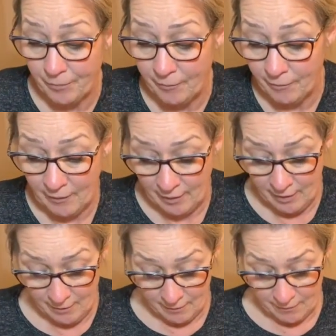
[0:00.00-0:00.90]

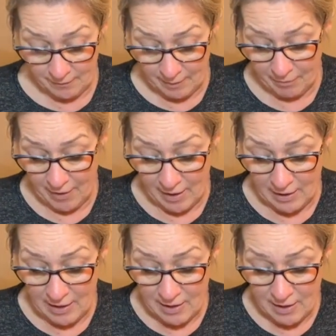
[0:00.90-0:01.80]
Put that
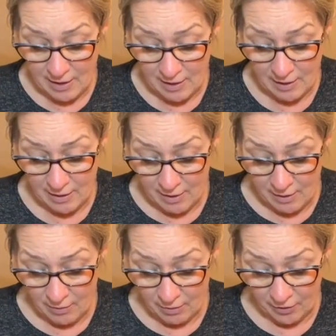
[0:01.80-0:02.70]
in.
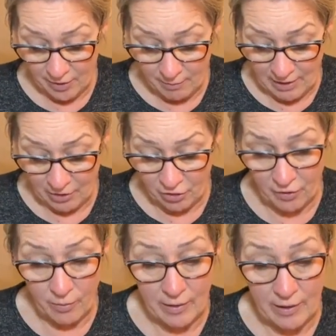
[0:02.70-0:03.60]
I'm just going to make sure that
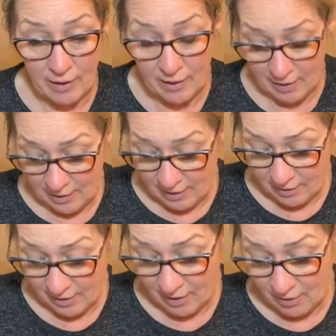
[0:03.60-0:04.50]
we're going to
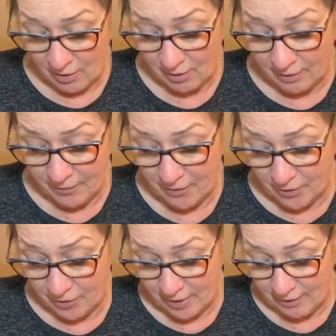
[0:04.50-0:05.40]
tuck all of
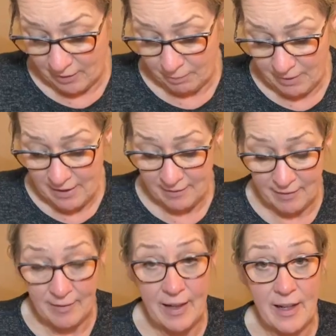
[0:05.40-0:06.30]
those little
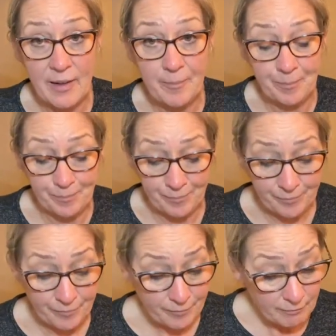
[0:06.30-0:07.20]
pieces in.
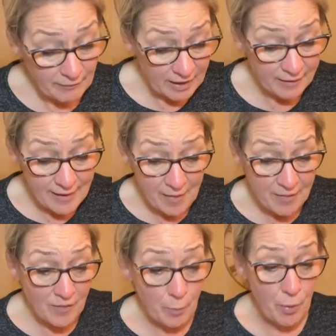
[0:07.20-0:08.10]
And it's at
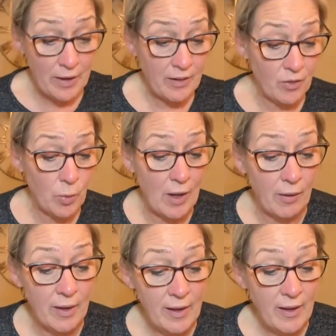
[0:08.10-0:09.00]
this point as
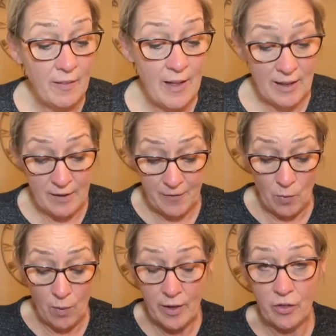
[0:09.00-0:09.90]
well that if you
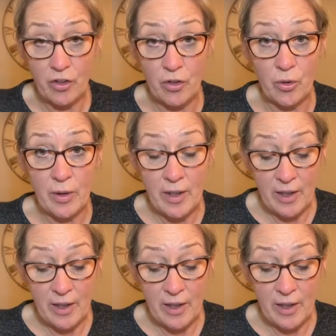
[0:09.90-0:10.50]
wanted to,